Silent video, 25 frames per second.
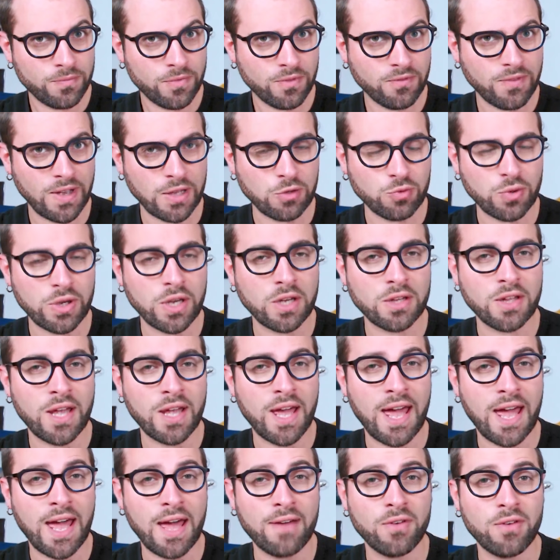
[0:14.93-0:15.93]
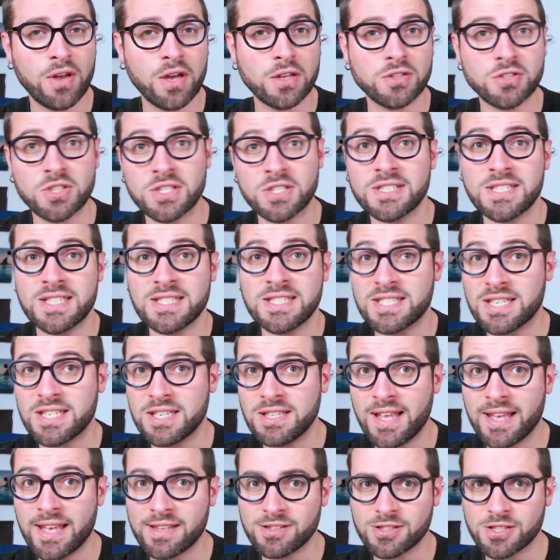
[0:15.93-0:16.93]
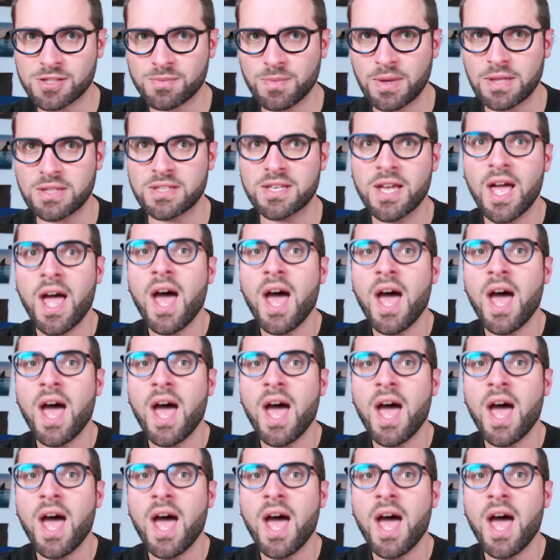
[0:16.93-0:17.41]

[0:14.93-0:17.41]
that we're gonna have a Just Dance announcement